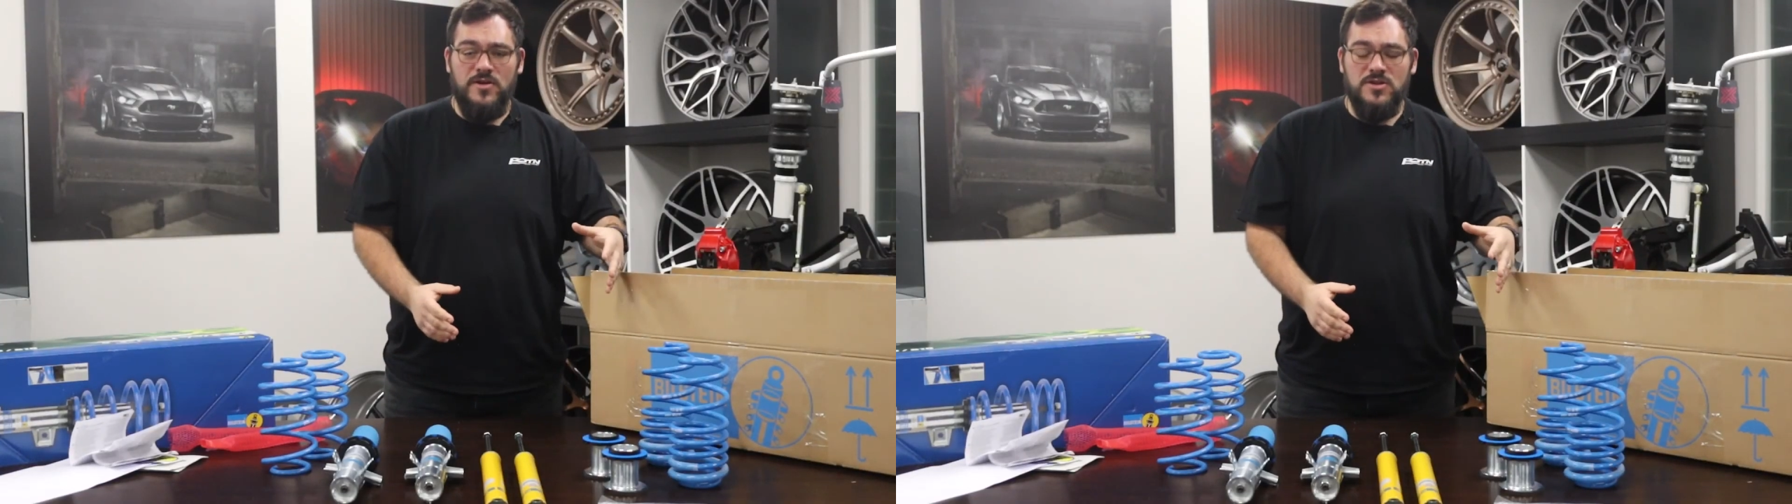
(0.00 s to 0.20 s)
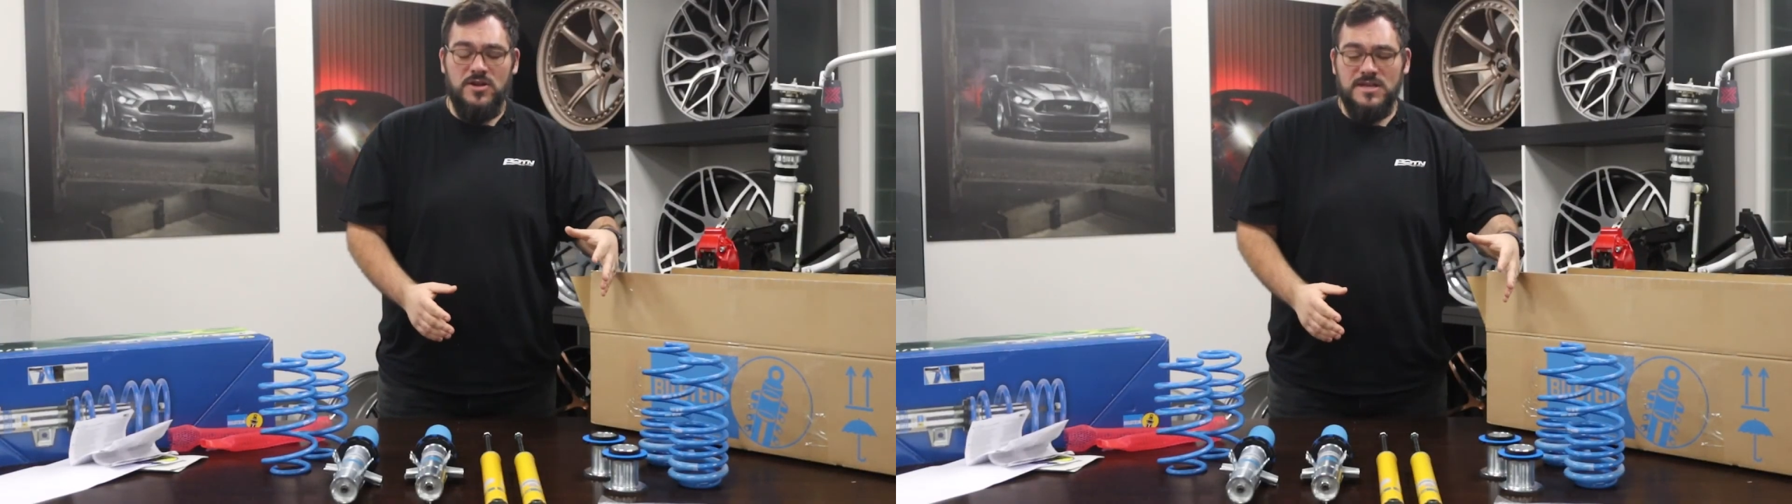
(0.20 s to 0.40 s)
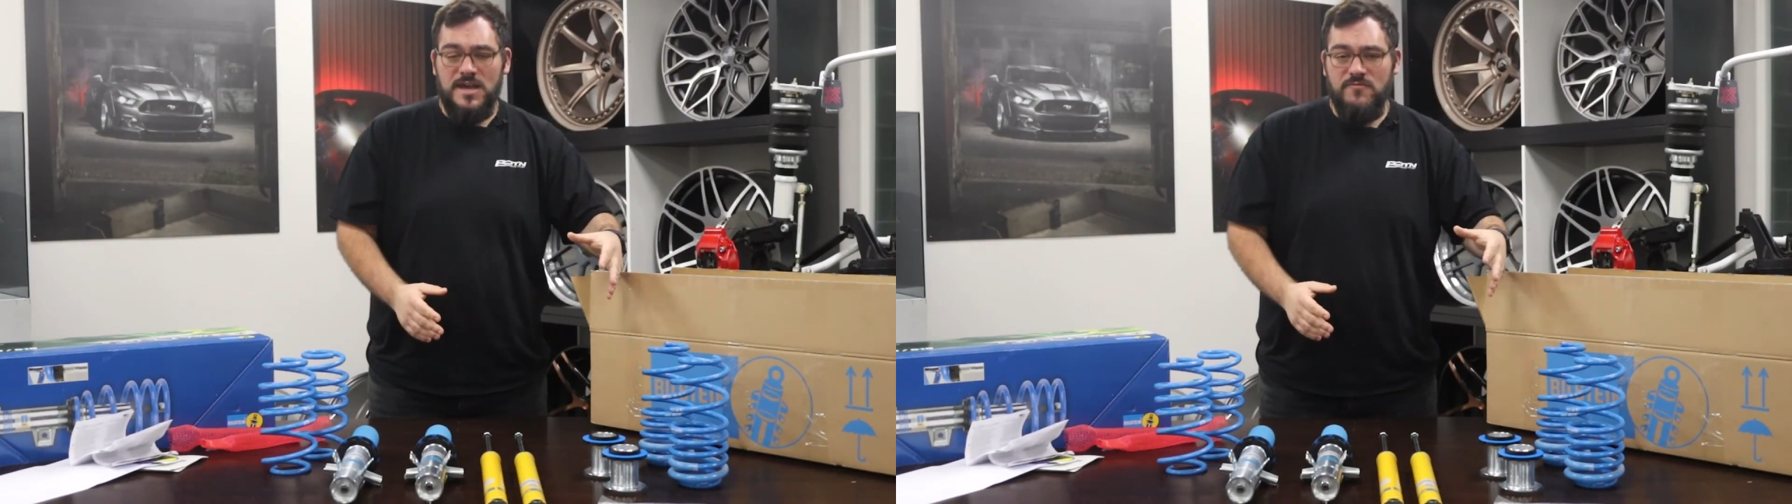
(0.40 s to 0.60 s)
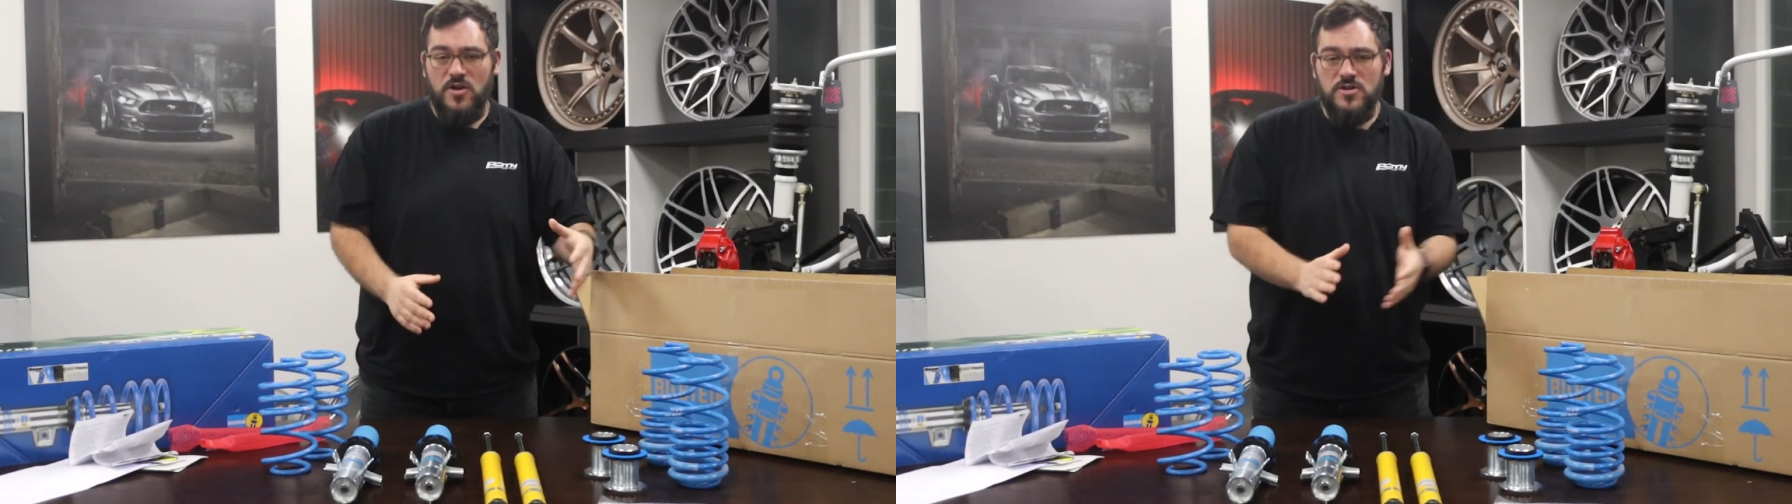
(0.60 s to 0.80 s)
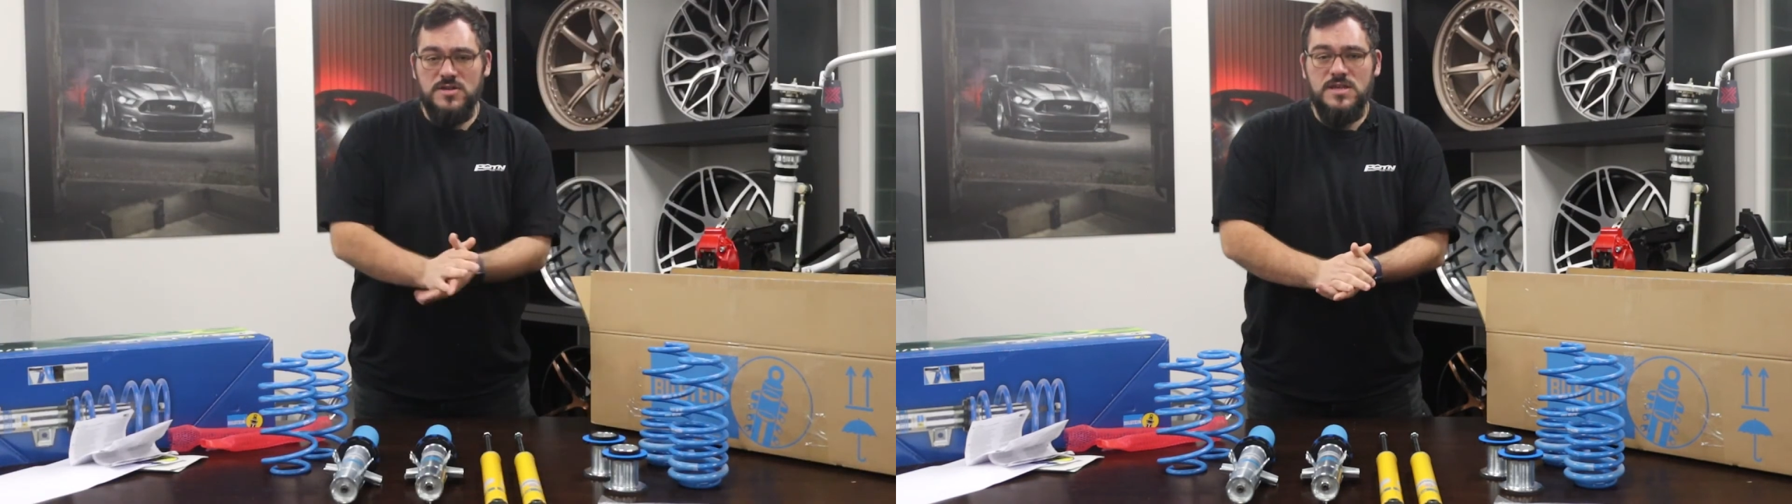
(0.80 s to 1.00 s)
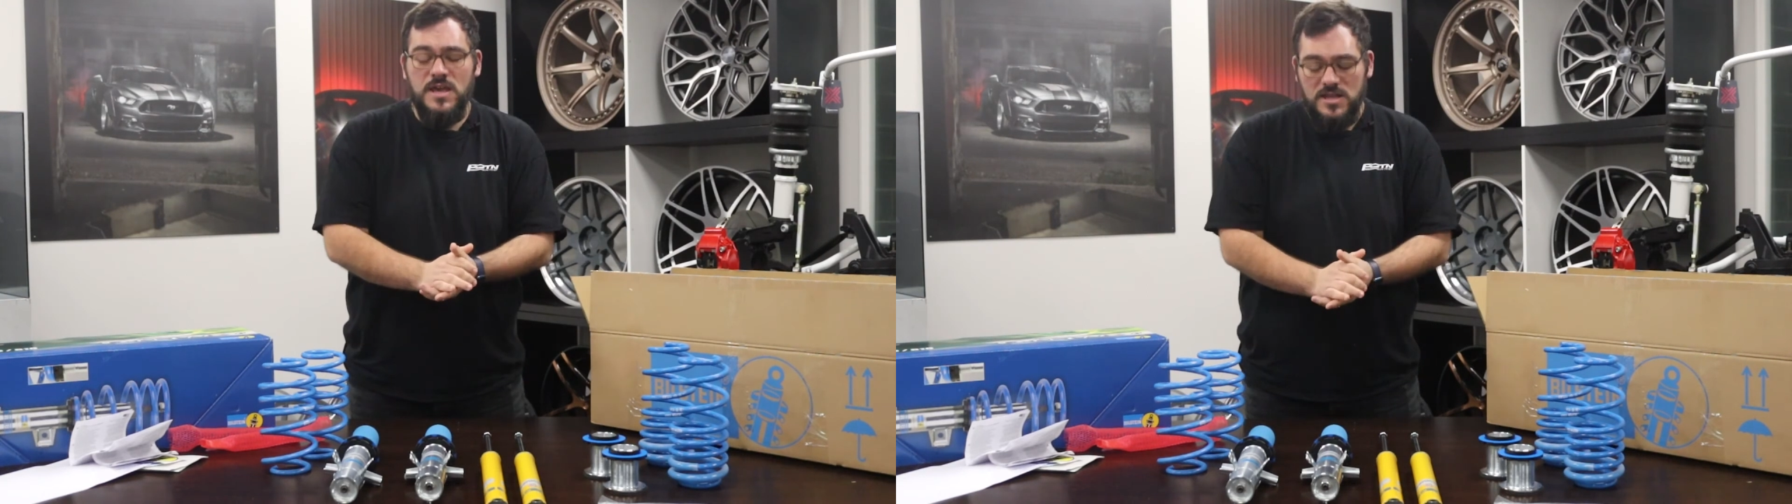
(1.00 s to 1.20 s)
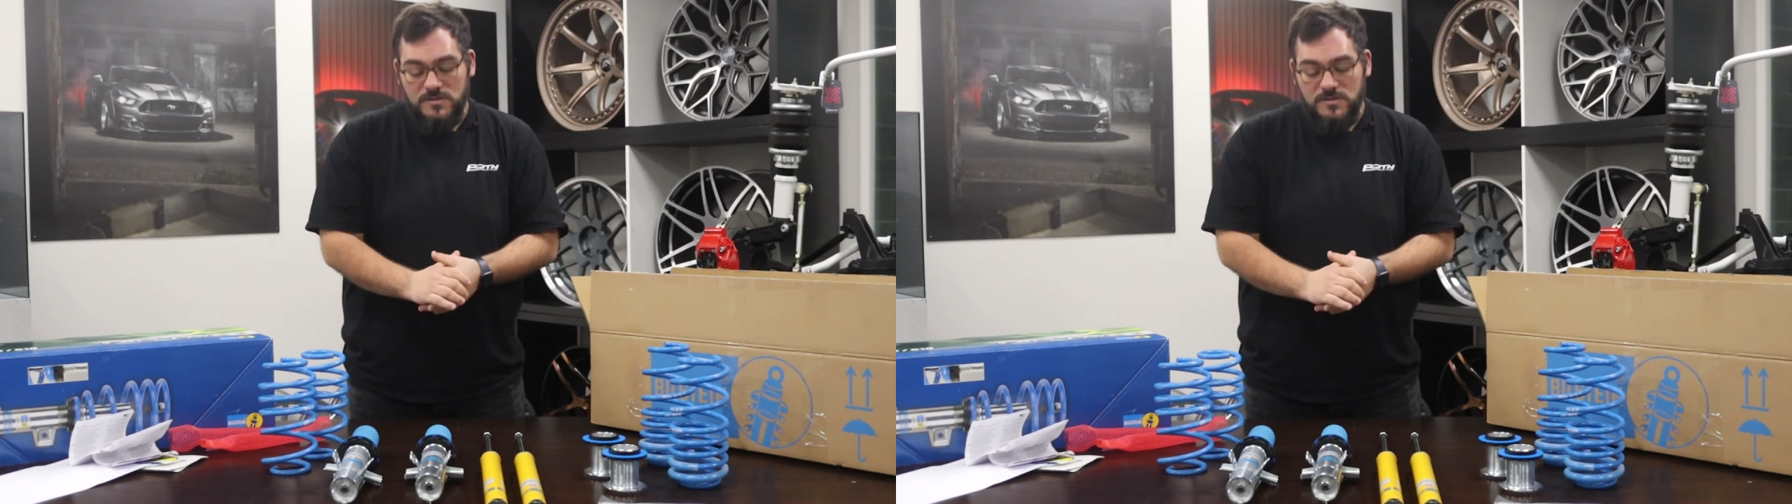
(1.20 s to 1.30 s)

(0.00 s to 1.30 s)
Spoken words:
around those A roads,